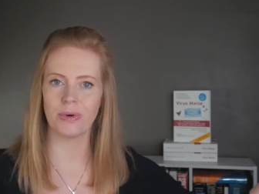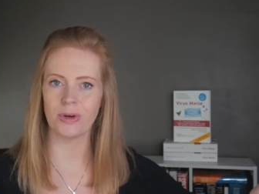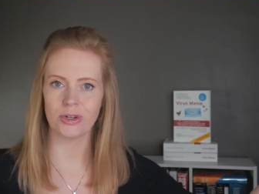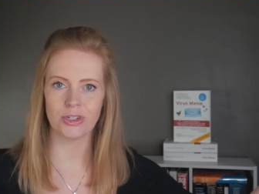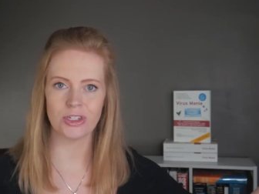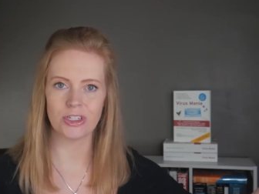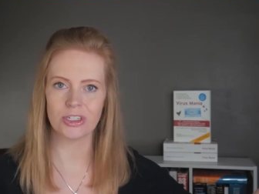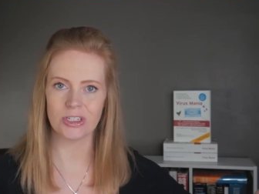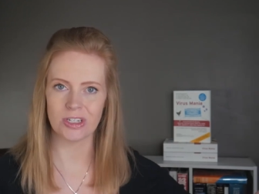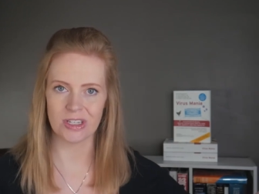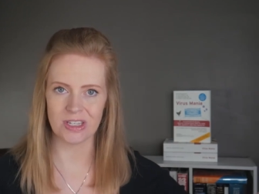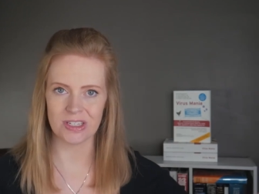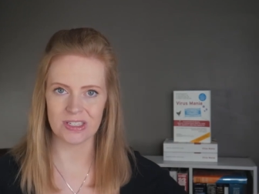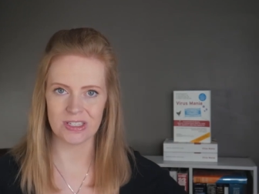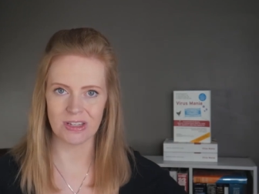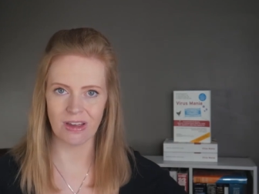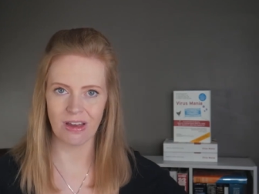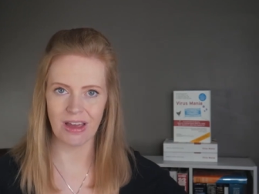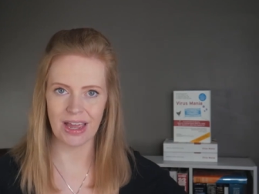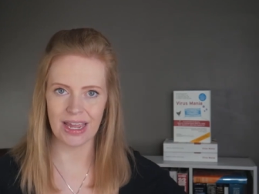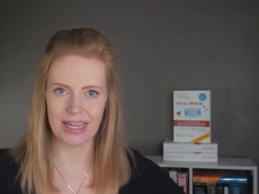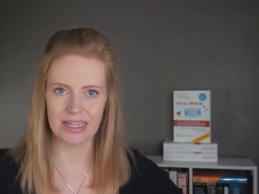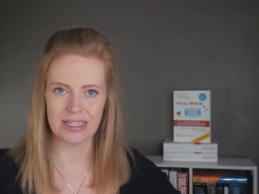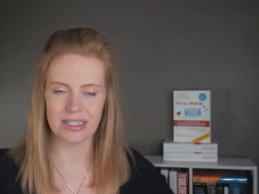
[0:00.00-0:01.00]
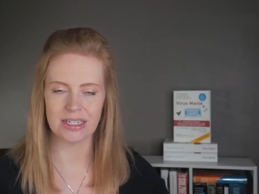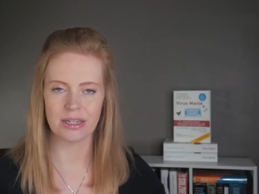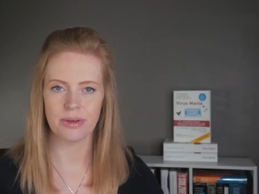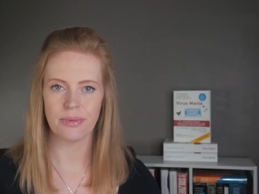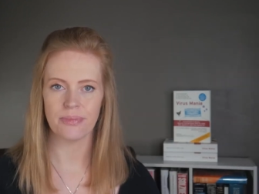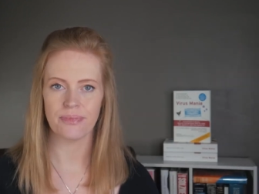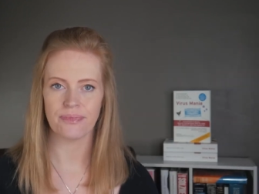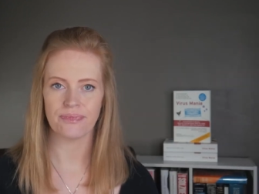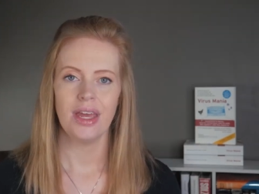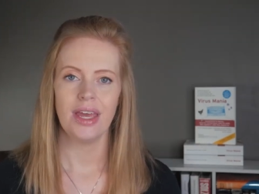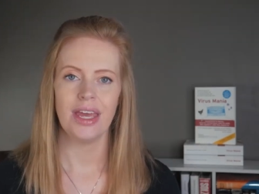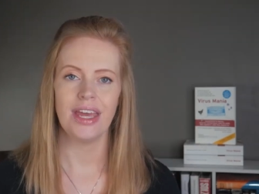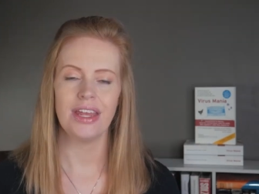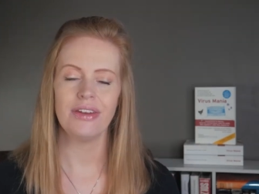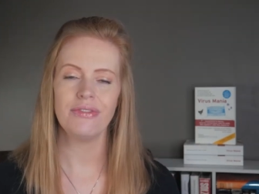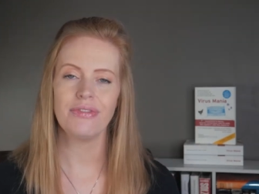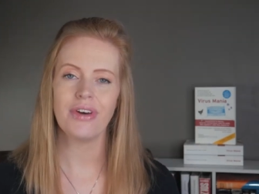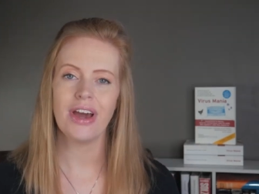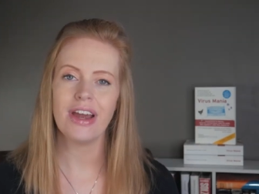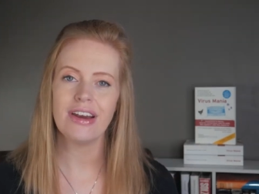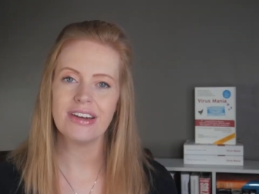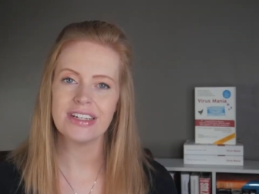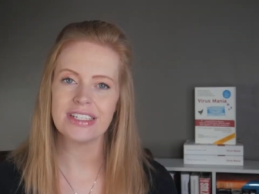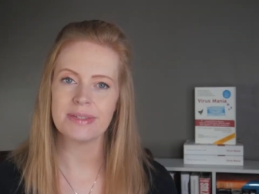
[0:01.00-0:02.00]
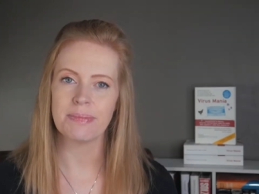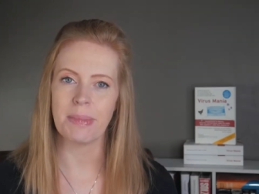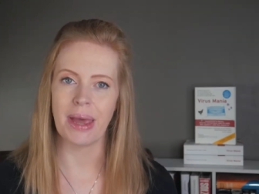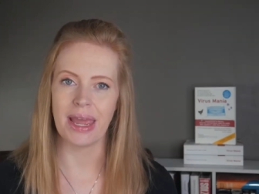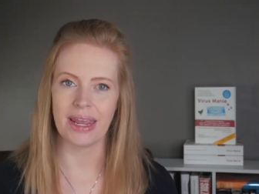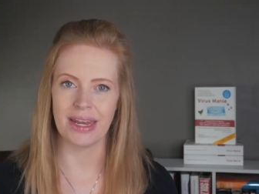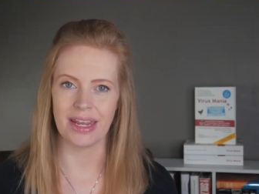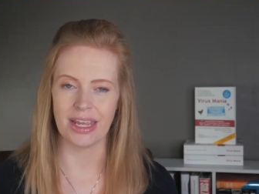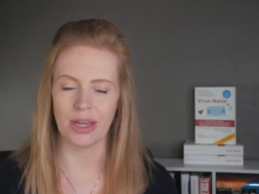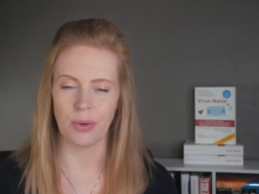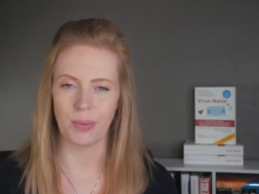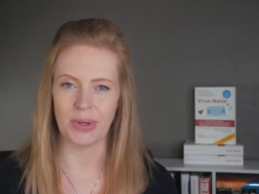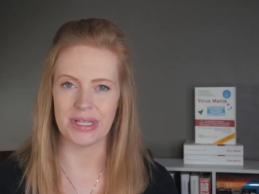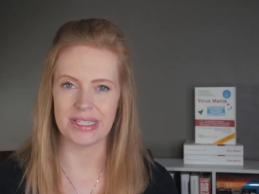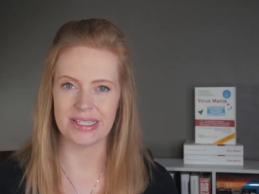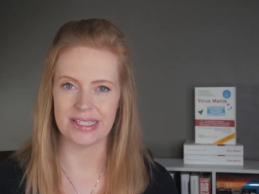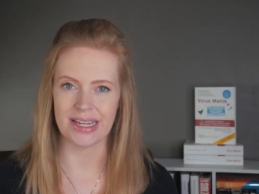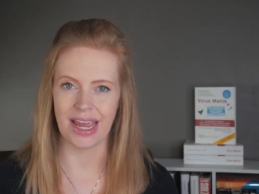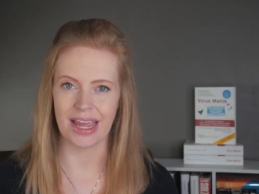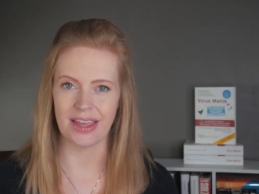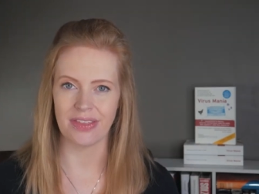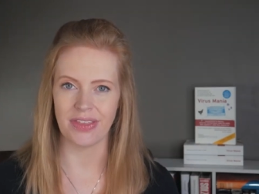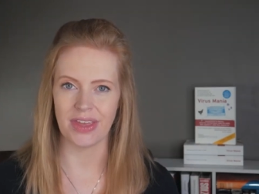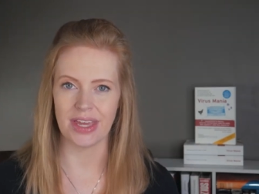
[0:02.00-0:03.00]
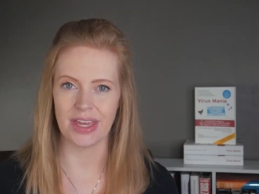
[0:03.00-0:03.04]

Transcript: pushed to the side. In Virus Mania, we state